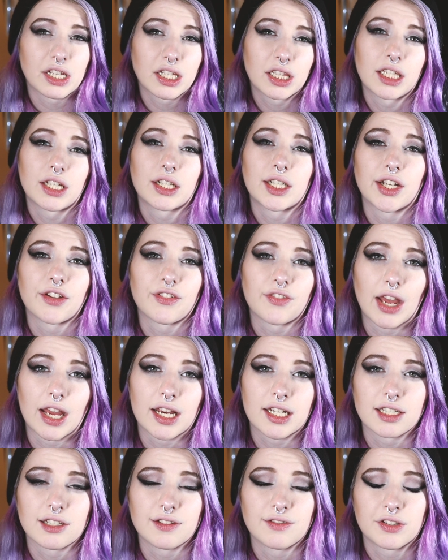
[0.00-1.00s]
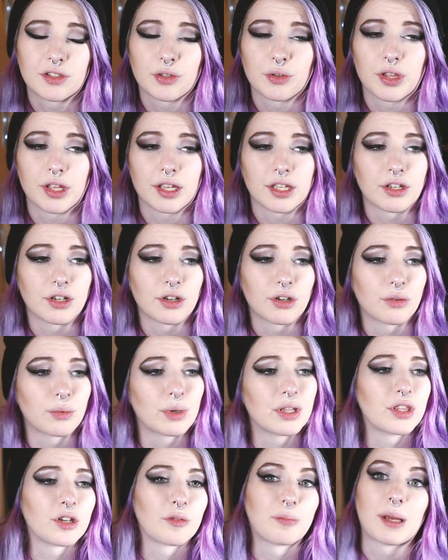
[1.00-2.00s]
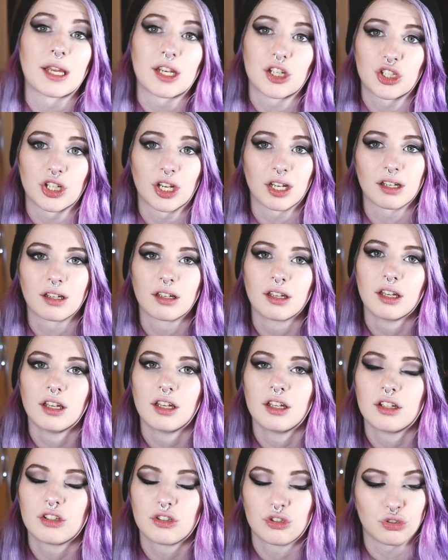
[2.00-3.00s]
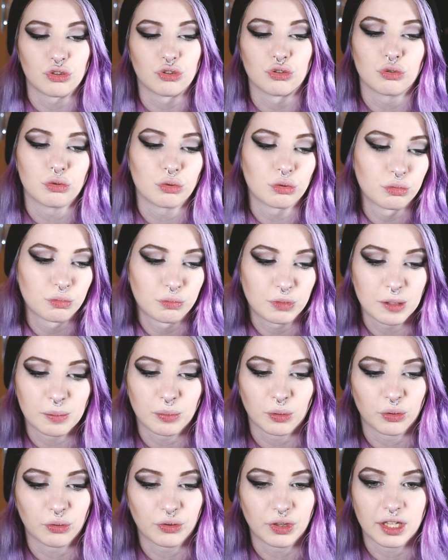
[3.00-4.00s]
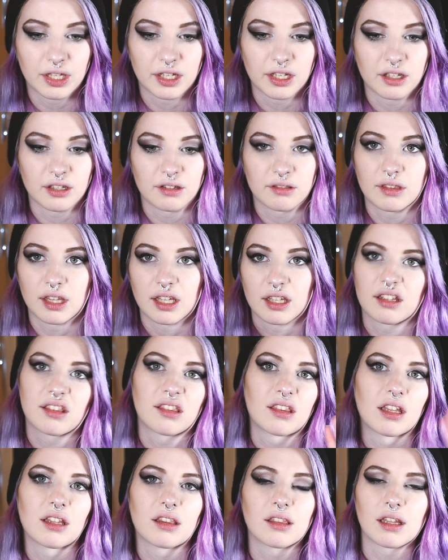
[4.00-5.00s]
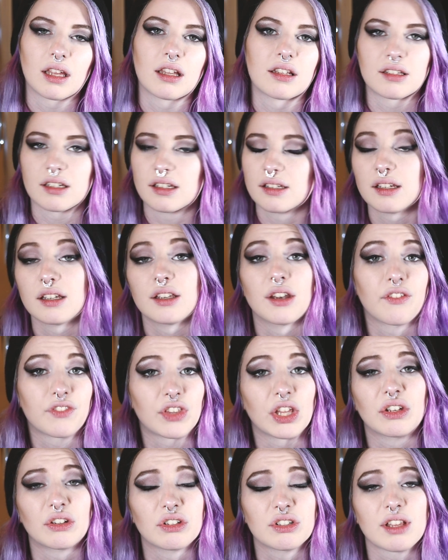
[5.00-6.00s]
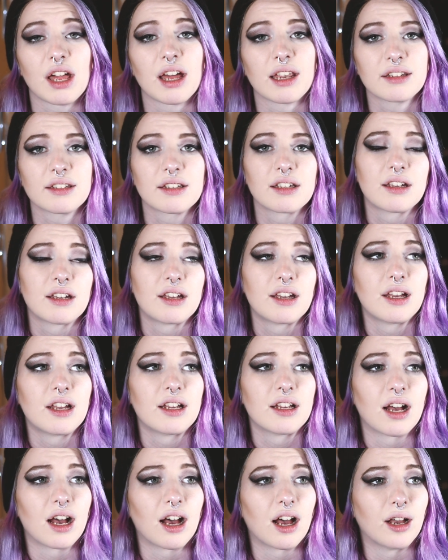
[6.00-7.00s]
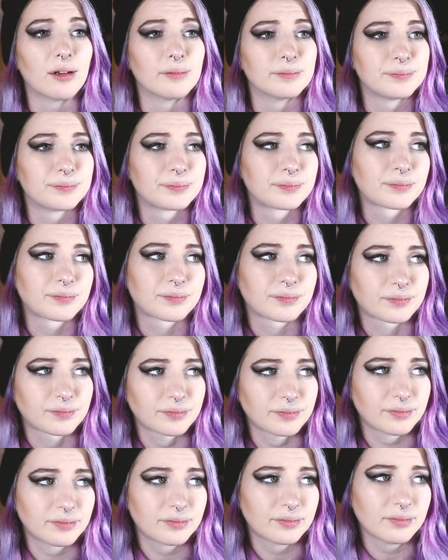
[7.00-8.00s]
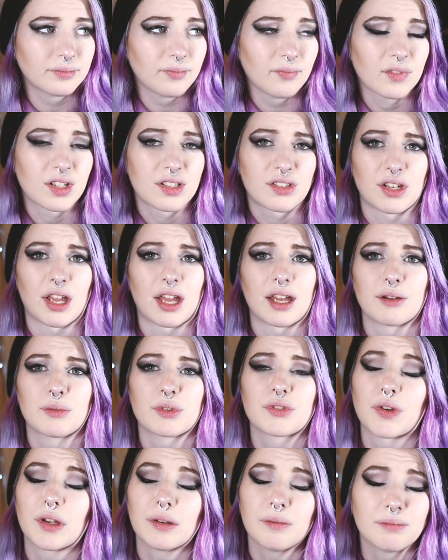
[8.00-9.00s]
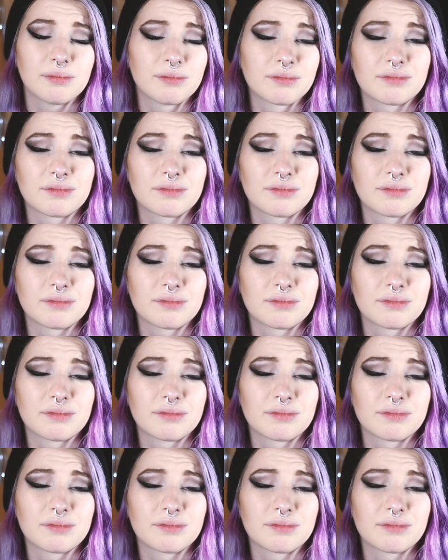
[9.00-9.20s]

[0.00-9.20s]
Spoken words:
clear and effective so that, when they're pitching to people, it's easy enough to understand. So yeah, it was fun